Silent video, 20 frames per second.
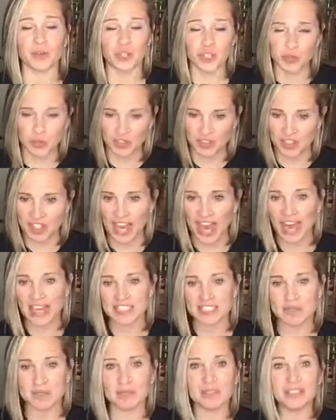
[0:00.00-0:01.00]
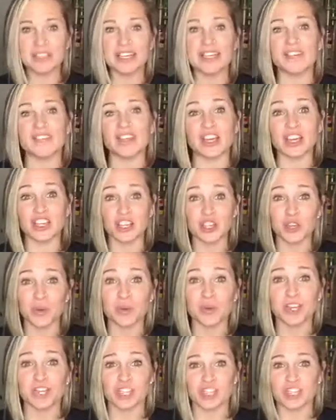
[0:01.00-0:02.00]
You've got to believe that
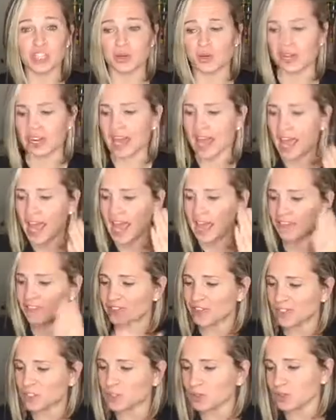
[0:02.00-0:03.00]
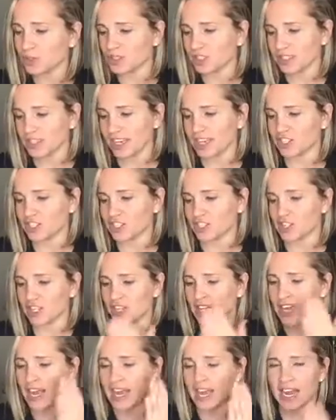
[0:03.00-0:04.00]
you can do it. And
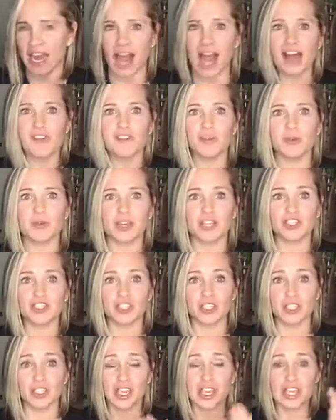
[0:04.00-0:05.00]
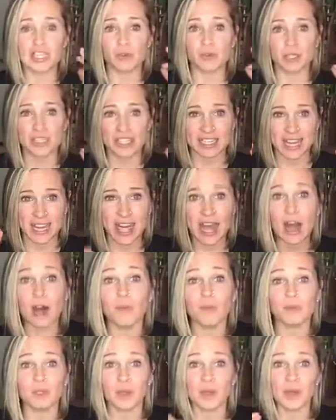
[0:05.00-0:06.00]
visualization and affirmation is what's going to
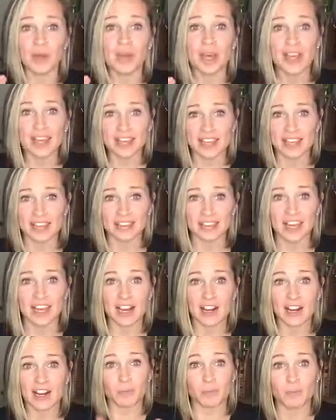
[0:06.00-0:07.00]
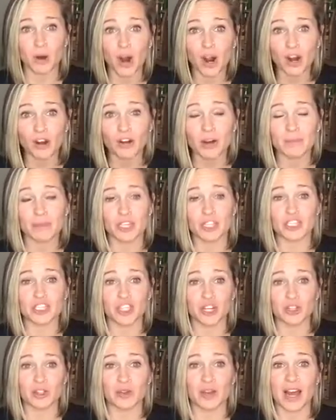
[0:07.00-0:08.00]
help you get there. Tomorrow, I'm going to
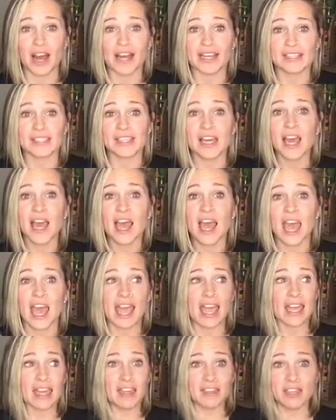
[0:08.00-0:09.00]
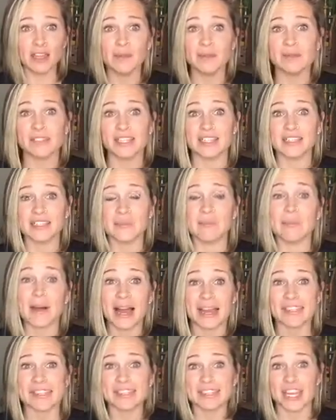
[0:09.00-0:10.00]
show you guys a glimpse into
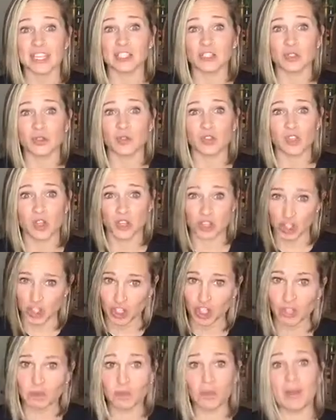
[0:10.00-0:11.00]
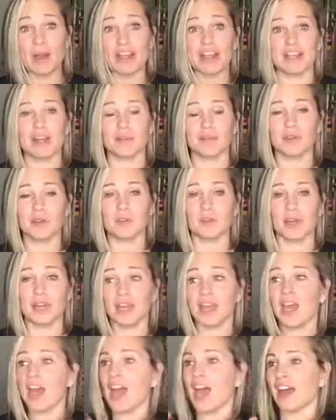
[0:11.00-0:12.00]
my schedule. So you're going to be waking up with
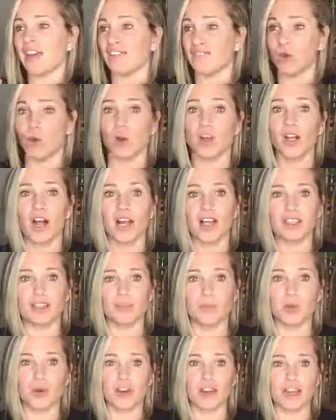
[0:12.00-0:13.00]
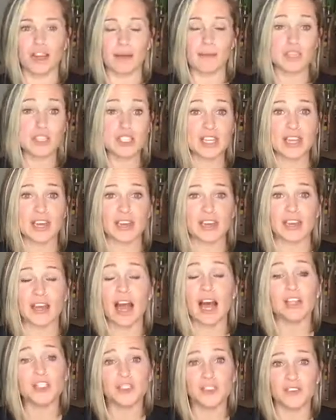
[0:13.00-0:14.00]
me 4 o'clock in the morning. I'm just kidding.
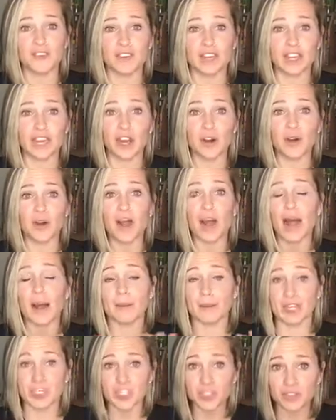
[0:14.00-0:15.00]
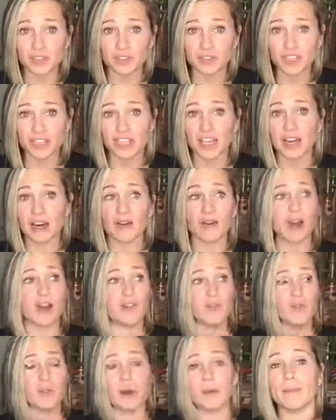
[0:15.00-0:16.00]
I'll do a video. I'm going to do a video
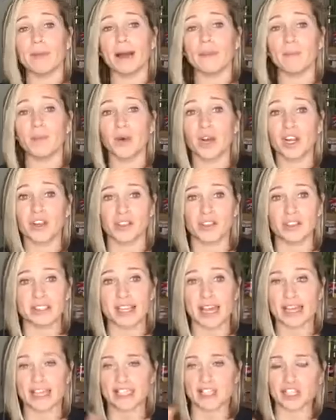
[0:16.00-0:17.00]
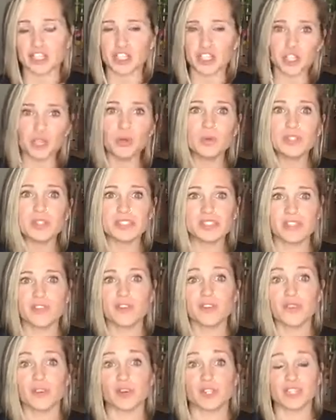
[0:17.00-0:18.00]
of what my morning looks like so that you can
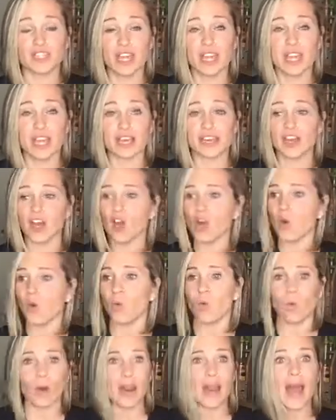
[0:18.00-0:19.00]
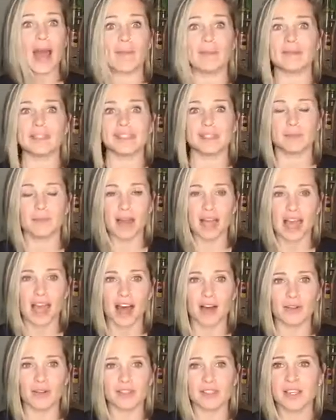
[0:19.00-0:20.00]
see firsthand what happens in my
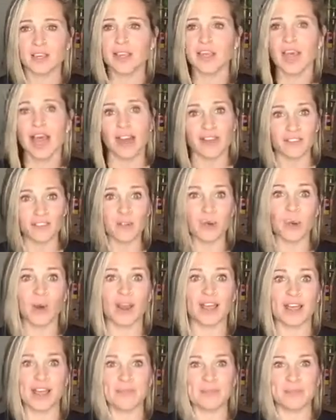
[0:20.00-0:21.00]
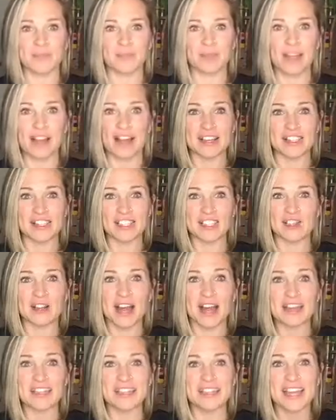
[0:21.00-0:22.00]
house at 4 a.m. And I'll see you
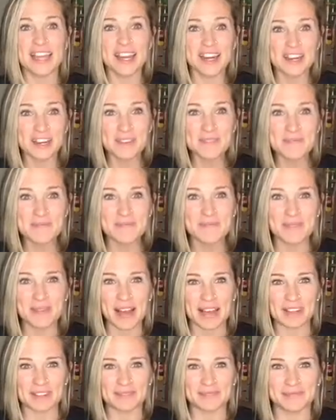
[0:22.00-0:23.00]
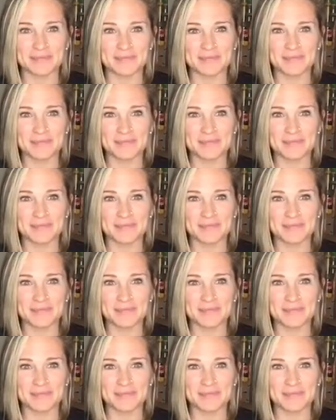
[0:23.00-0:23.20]
guys later. Bye.